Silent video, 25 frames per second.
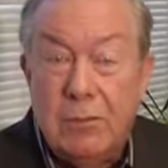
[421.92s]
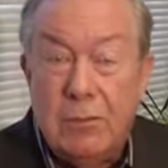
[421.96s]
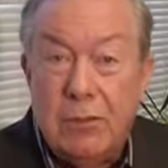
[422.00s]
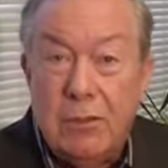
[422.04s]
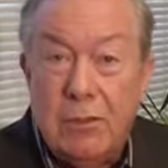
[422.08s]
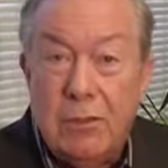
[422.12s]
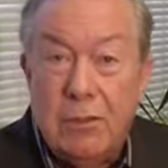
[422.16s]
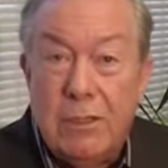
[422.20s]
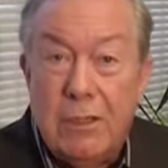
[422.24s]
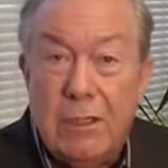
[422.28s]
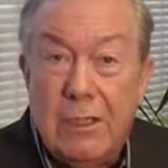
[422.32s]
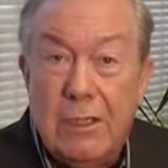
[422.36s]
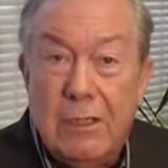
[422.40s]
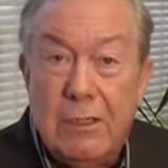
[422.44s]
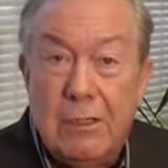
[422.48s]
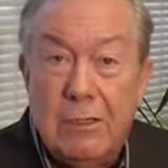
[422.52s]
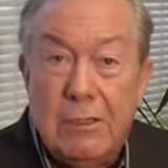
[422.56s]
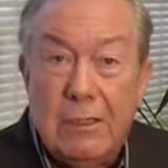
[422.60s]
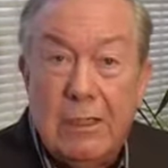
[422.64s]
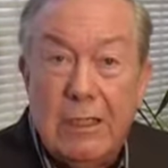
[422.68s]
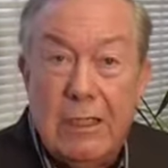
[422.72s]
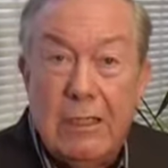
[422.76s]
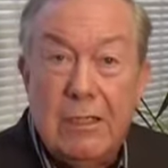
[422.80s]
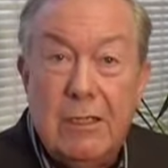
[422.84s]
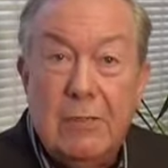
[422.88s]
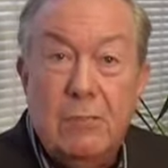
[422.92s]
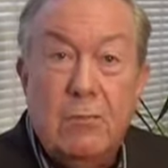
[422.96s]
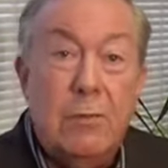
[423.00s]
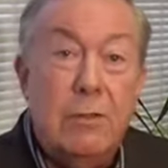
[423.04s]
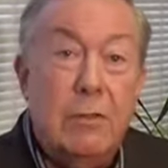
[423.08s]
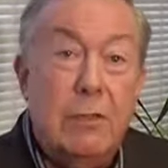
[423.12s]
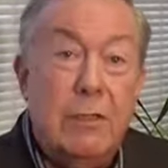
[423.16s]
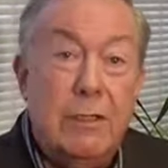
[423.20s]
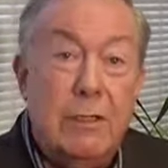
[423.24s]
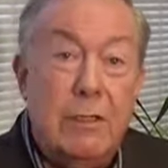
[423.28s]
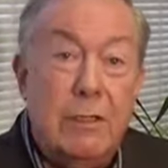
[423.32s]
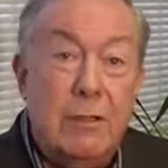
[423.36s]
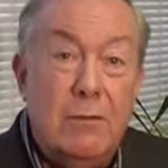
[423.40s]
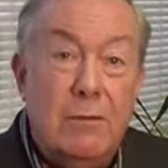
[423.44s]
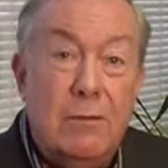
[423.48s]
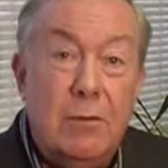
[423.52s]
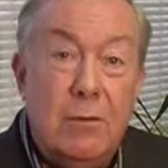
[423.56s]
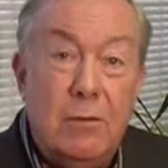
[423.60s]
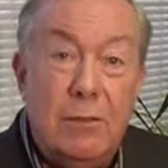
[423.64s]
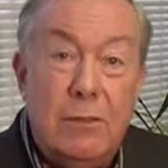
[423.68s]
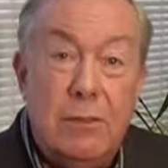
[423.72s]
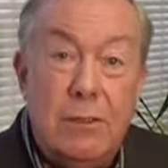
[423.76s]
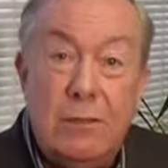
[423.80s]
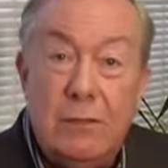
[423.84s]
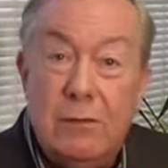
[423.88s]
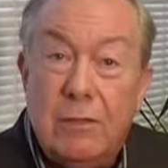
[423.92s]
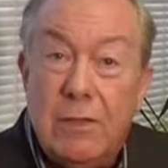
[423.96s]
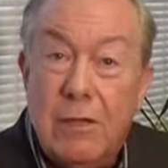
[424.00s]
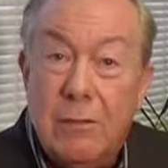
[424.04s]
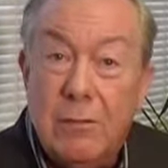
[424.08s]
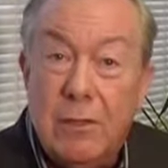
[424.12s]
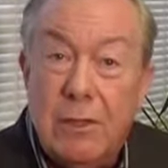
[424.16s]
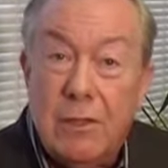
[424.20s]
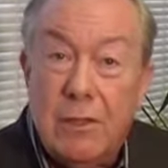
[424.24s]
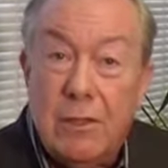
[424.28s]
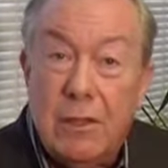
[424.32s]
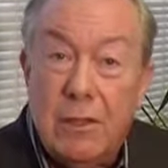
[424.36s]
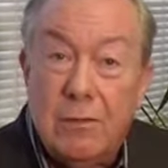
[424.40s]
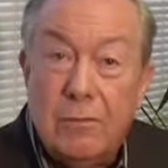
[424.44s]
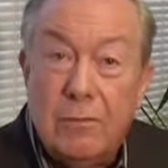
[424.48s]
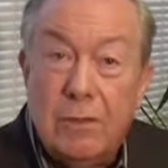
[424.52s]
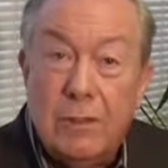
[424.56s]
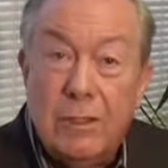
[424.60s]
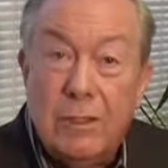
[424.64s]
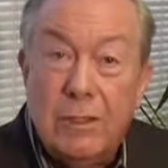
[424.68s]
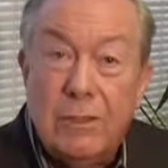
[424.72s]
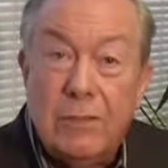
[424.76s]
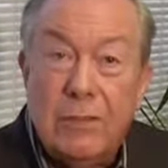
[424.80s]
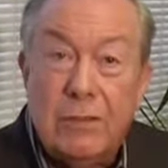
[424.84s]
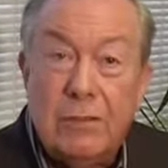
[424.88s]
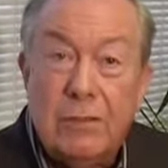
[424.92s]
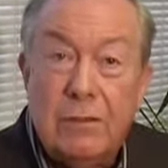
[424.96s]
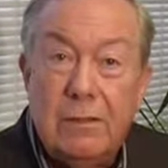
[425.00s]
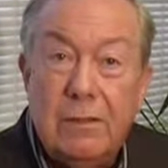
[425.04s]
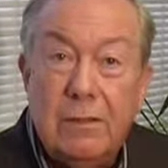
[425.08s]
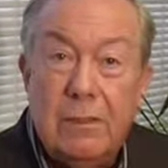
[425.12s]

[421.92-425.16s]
journey, and I'm really looking forward to you coming along with us.